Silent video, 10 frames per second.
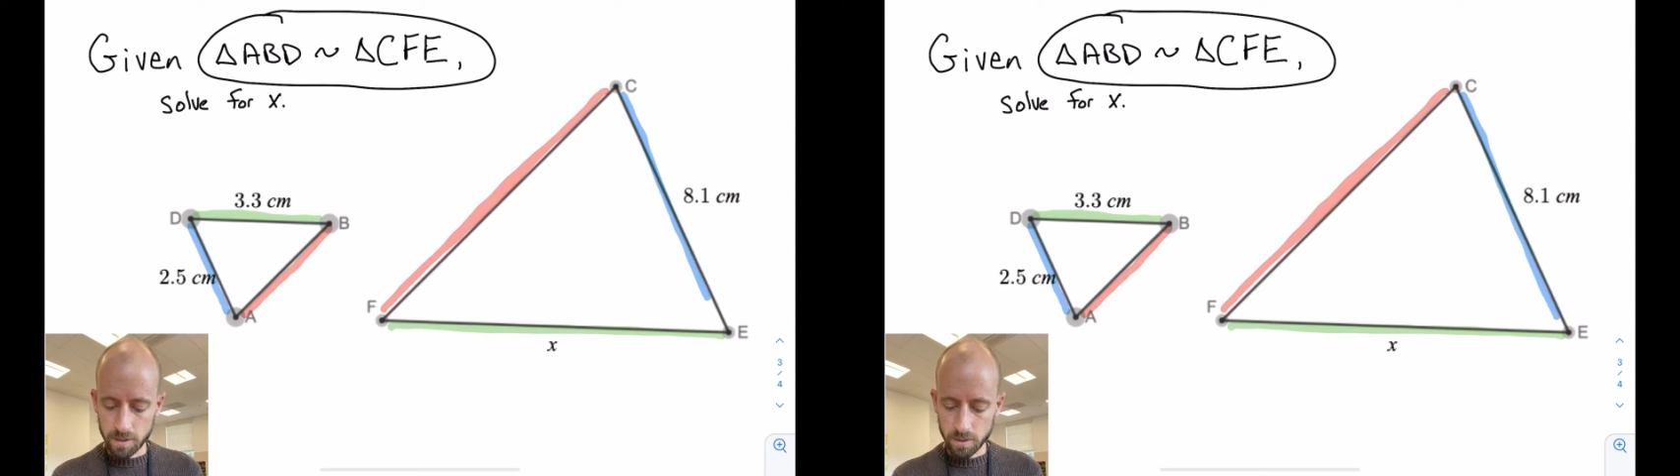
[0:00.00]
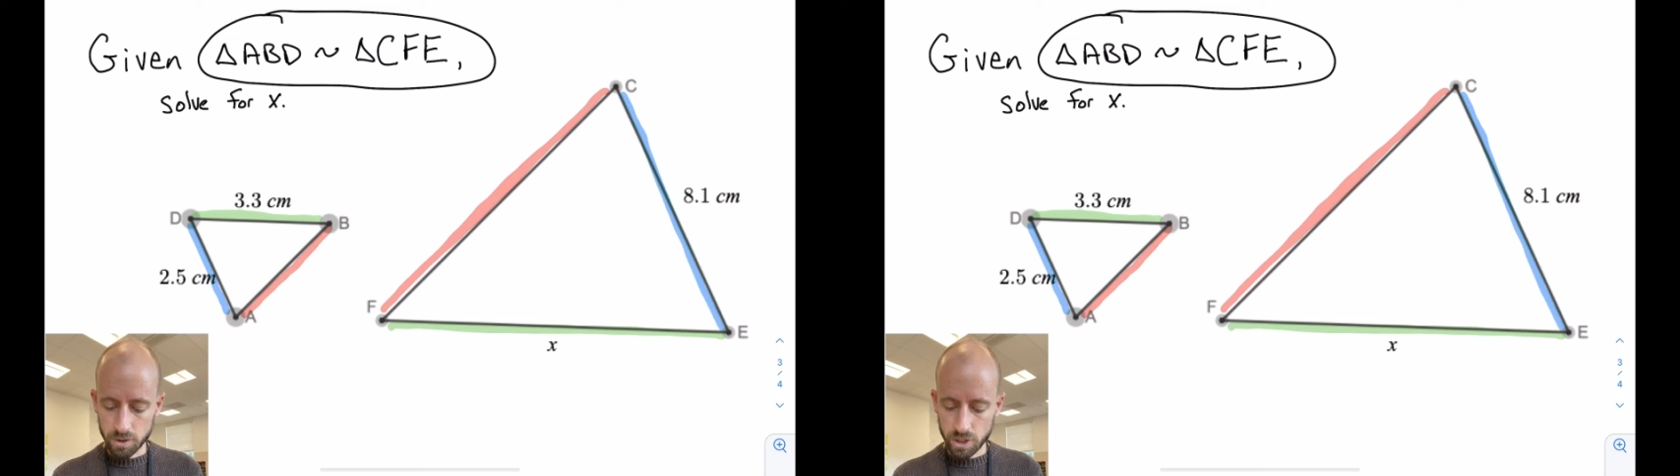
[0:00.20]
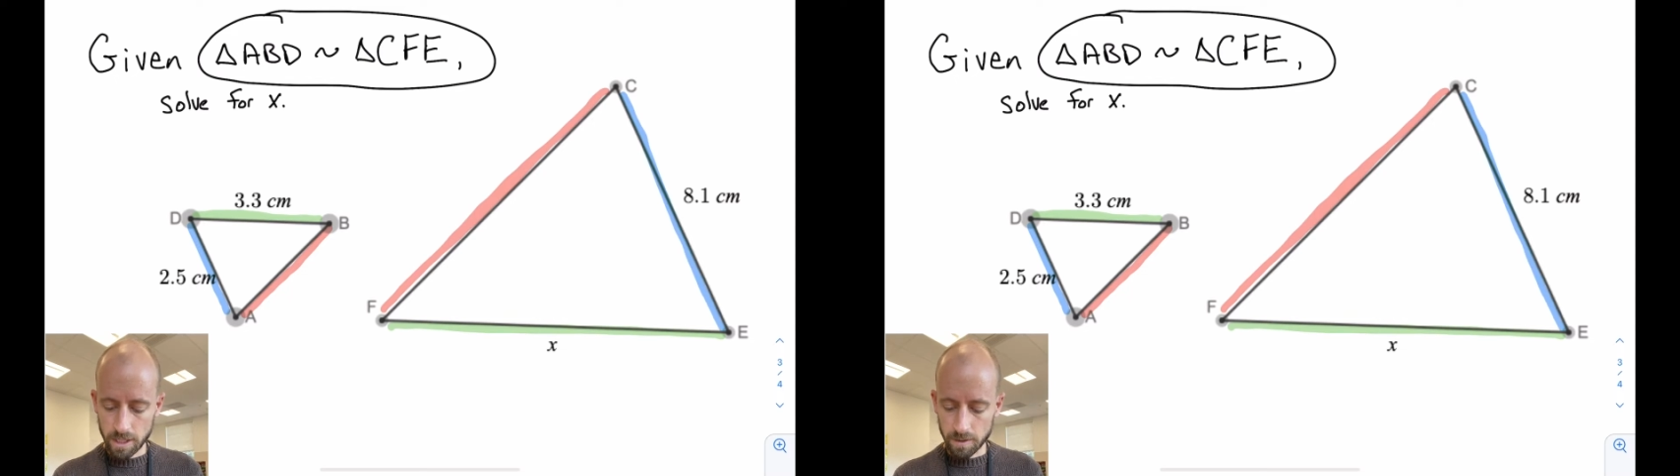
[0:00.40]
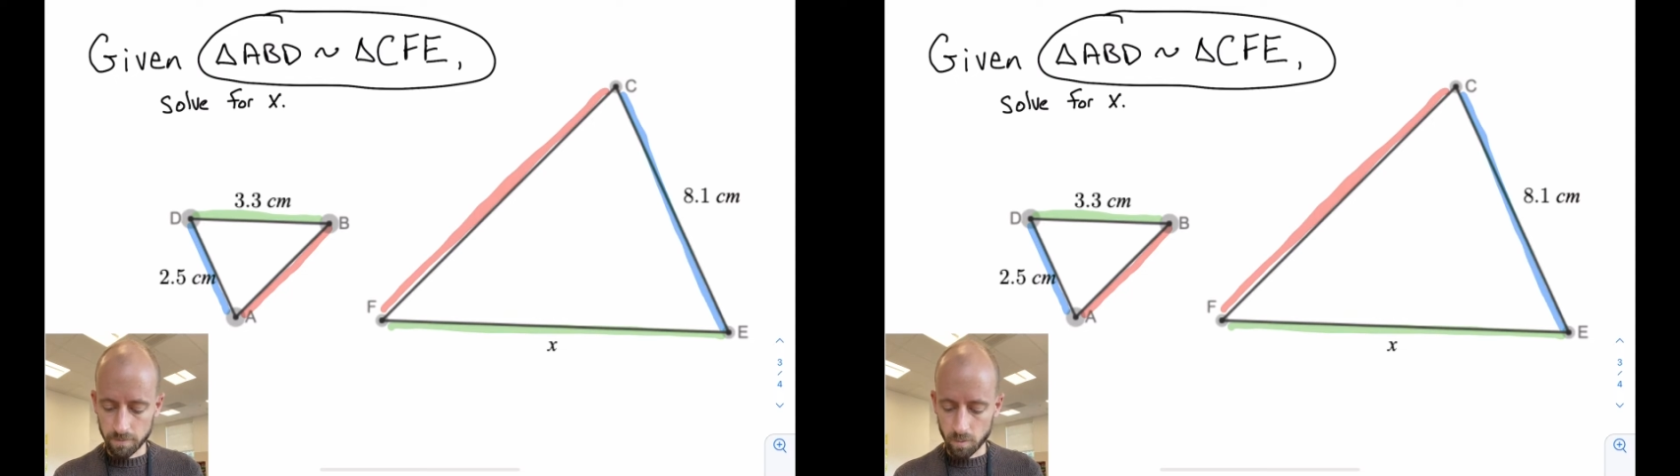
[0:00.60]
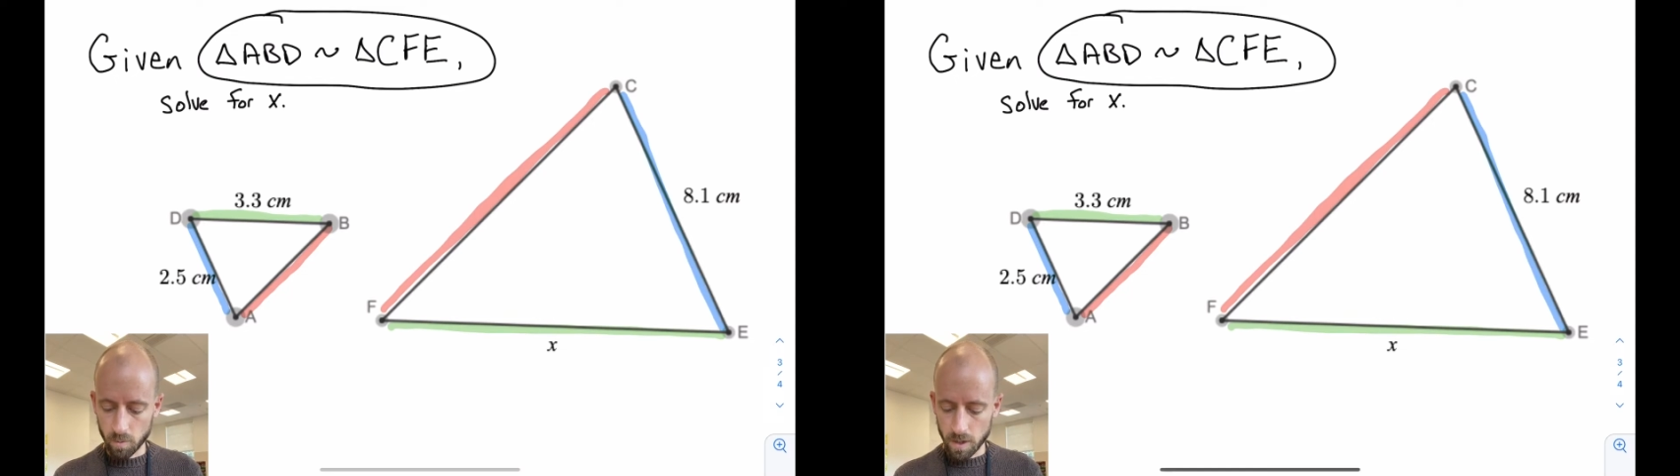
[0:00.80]
You can check it
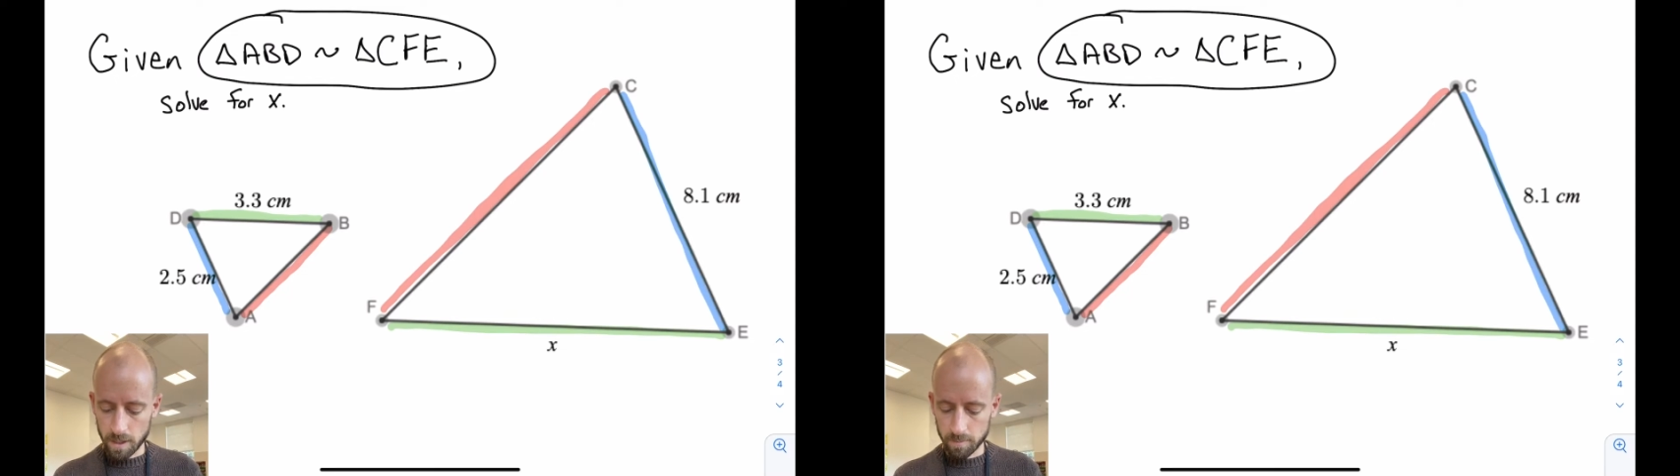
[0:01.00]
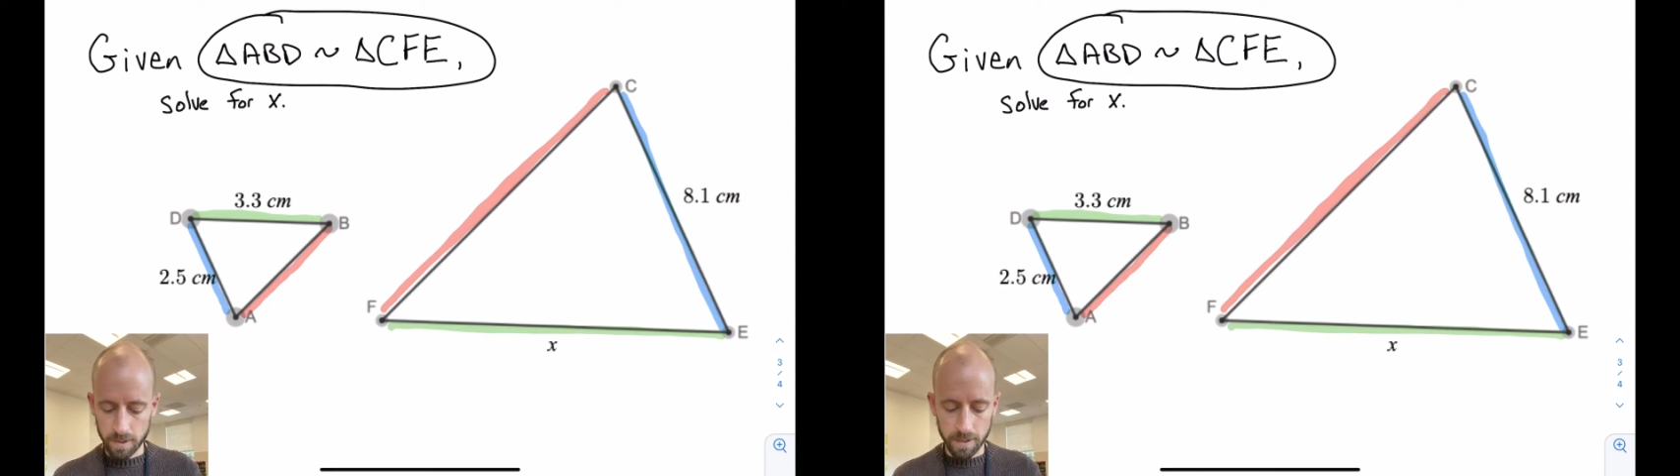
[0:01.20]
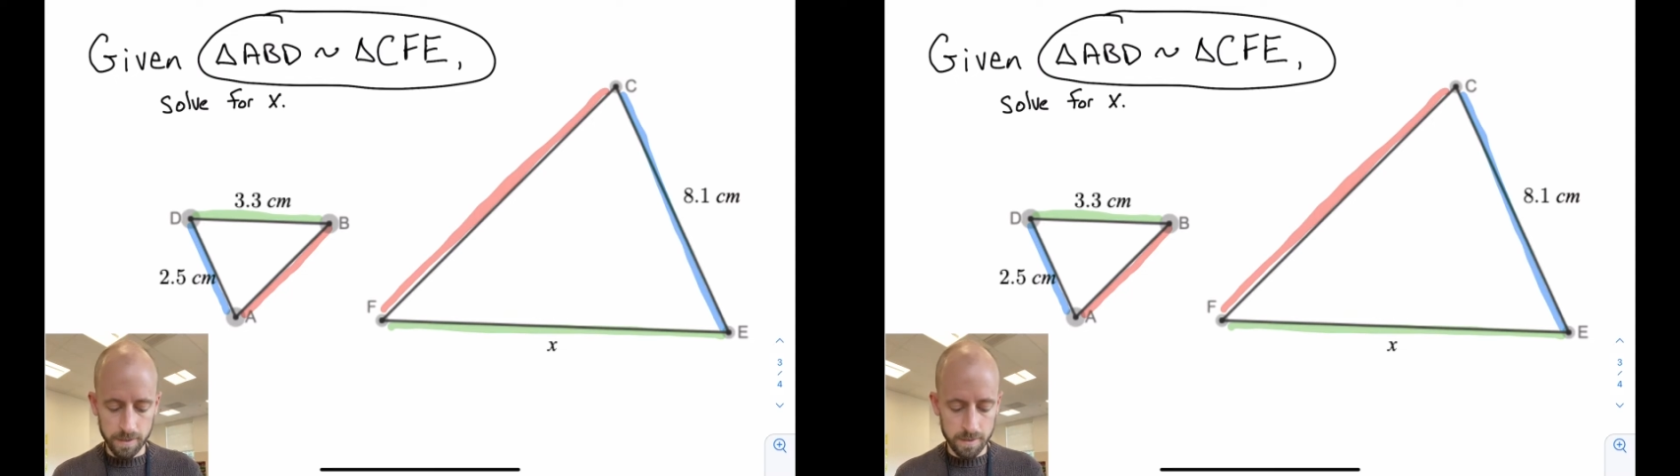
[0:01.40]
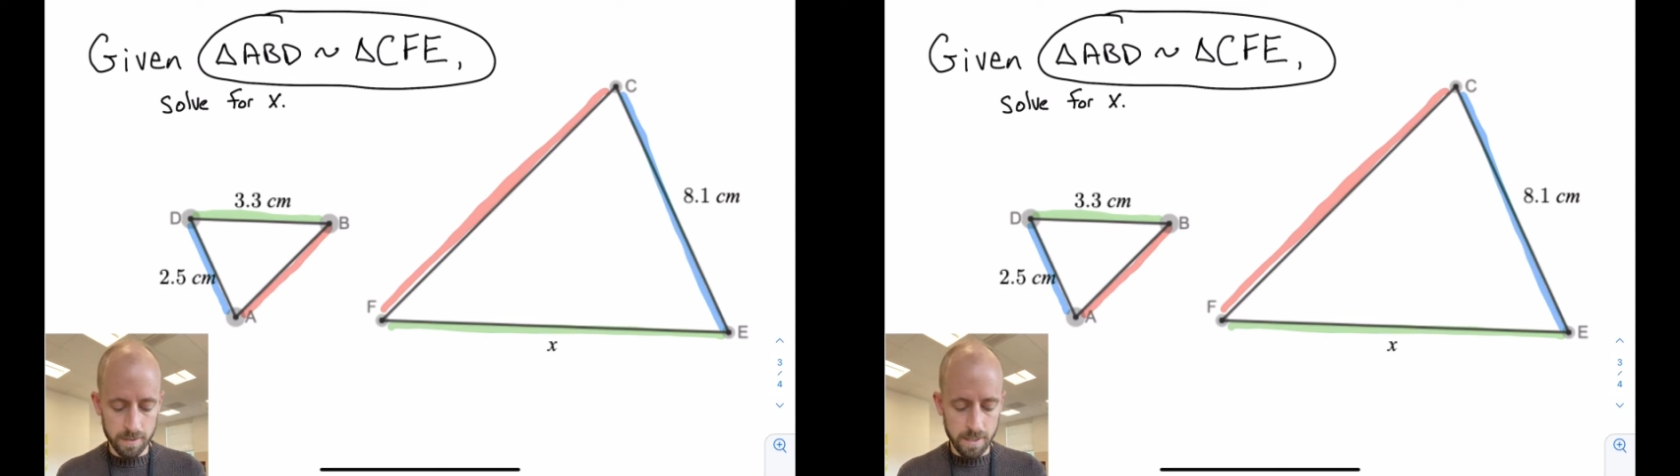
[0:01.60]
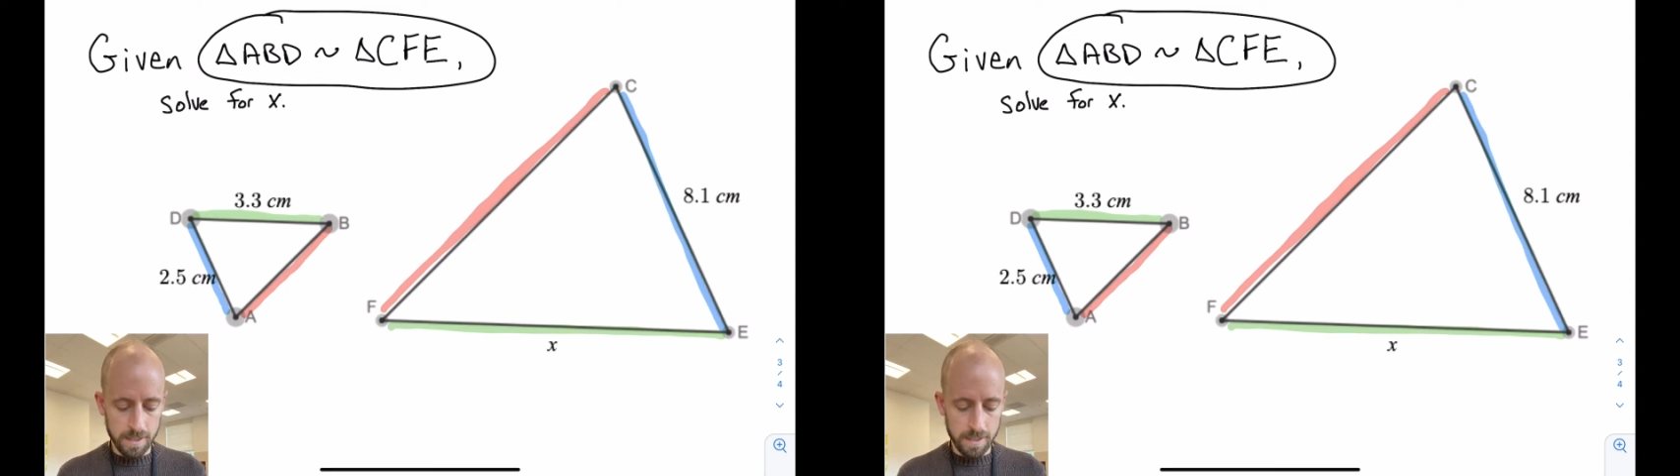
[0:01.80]
if you want, but it's